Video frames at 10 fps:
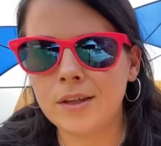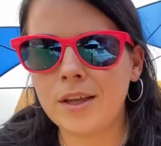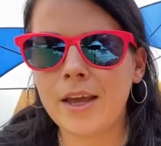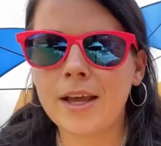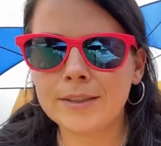
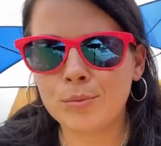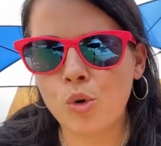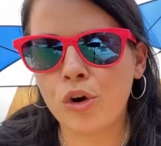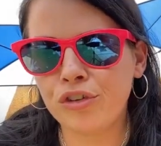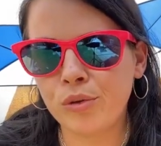It has
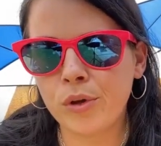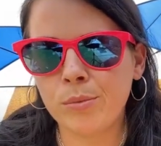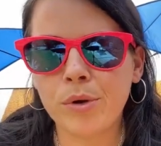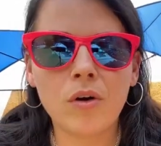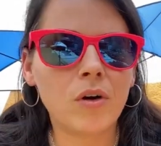more to
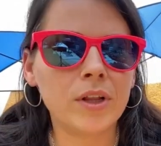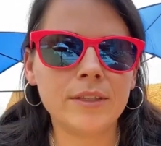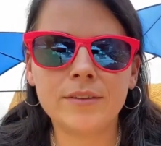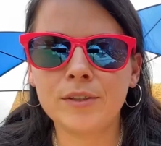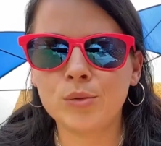it, but all he
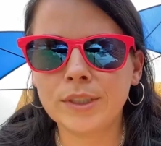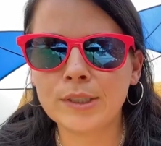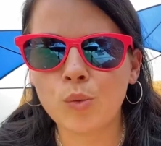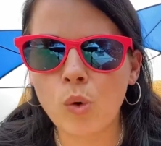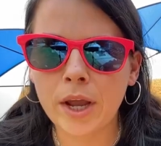did was
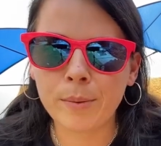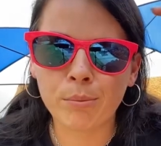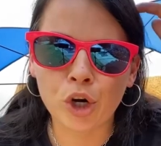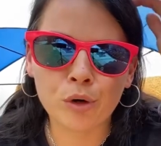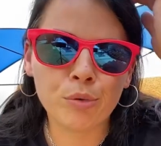the white
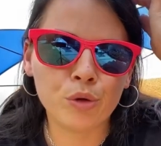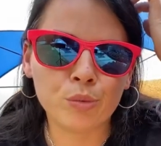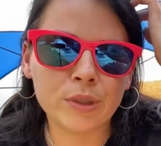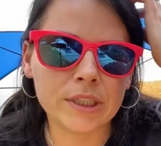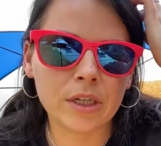bird
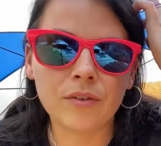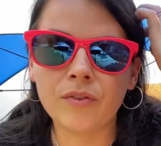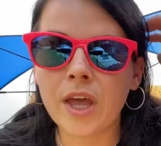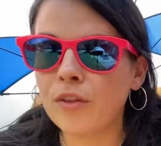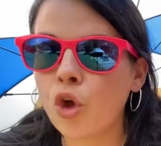poop stuff
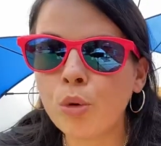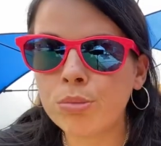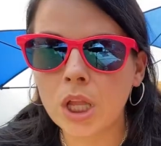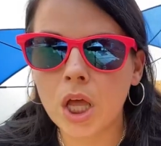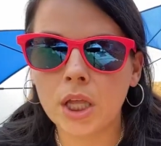and no
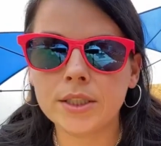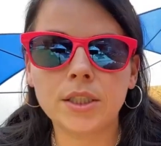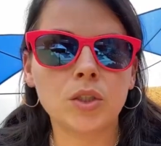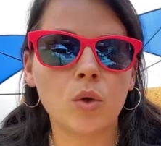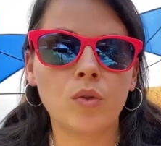blood.
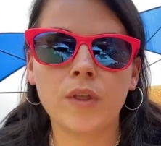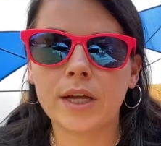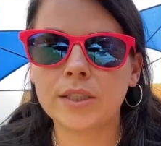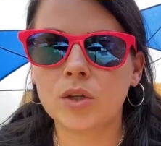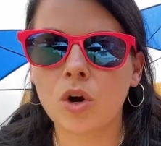So
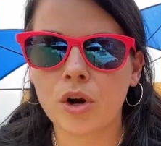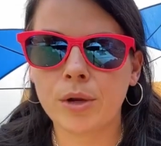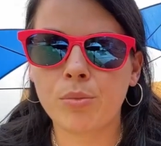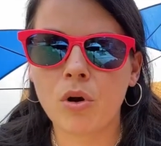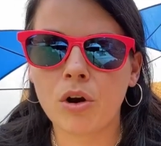that's already
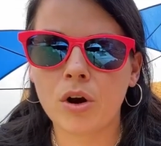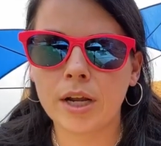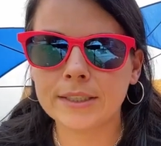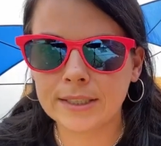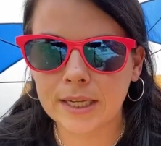
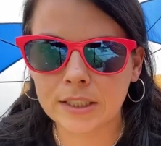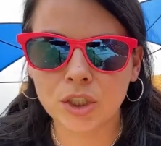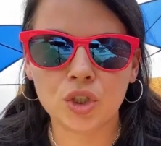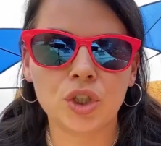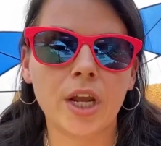progress
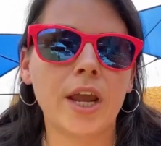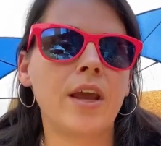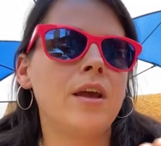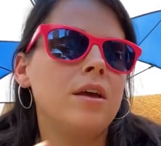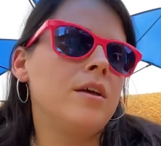yesterday.
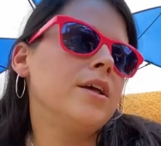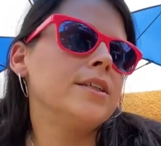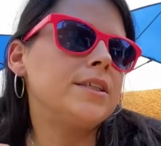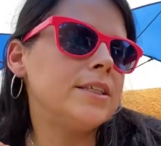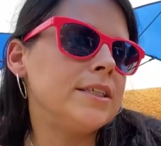
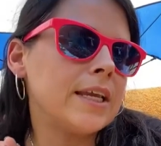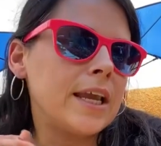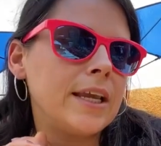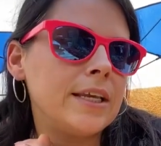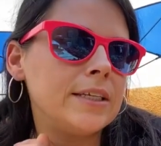
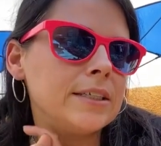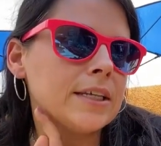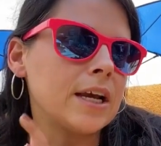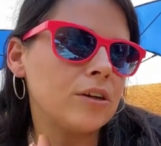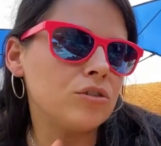Today, he's
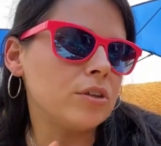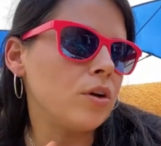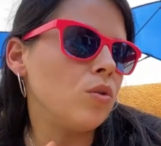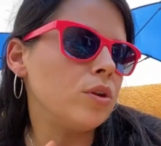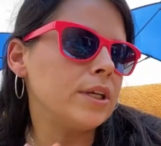actually
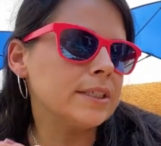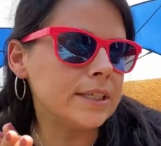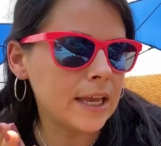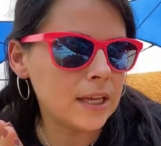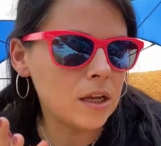holding his
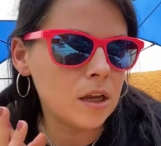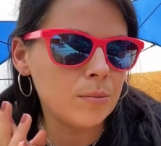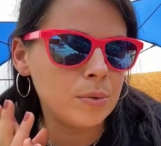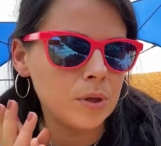head up